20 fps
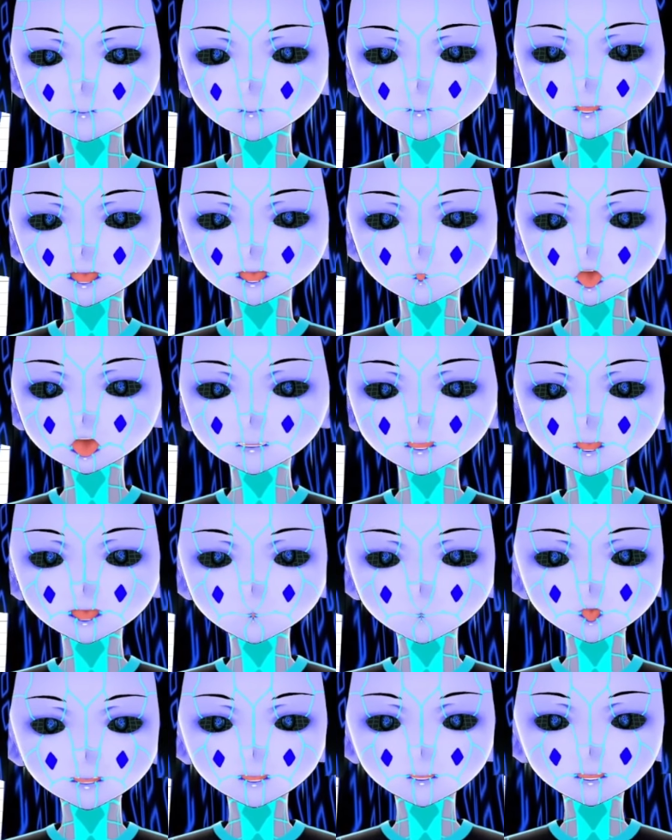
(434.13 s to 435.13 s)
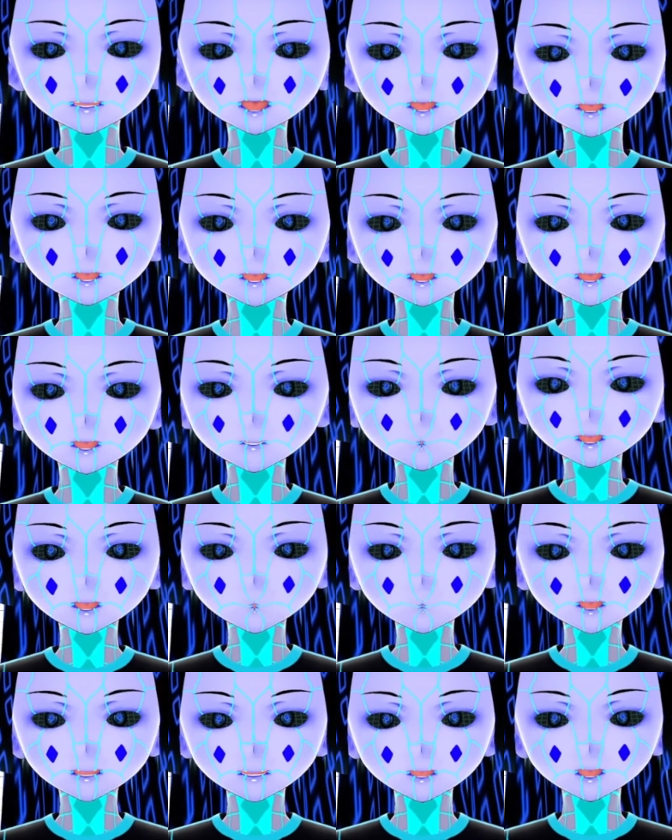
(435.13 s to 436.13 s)
the closer to infinity we
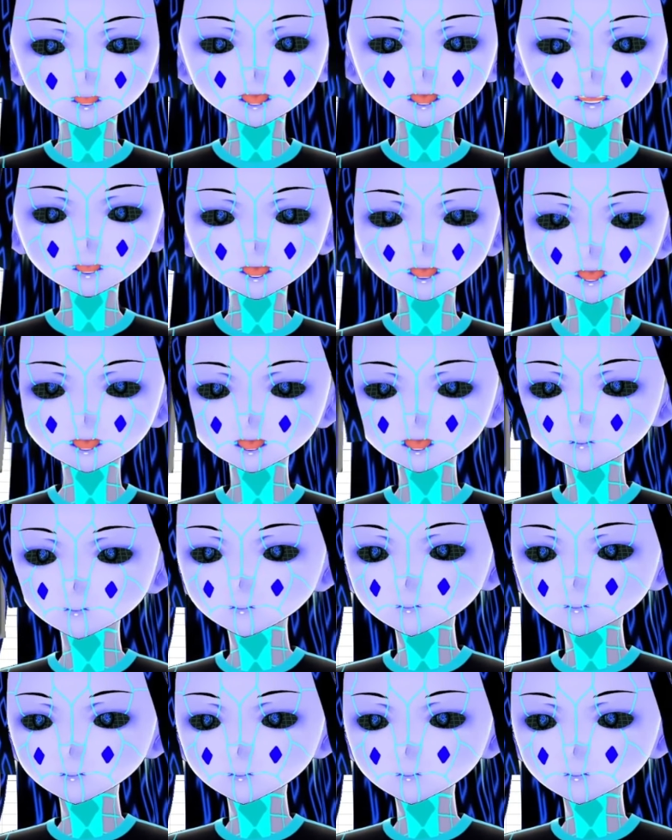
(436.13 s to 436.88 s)
will be getting.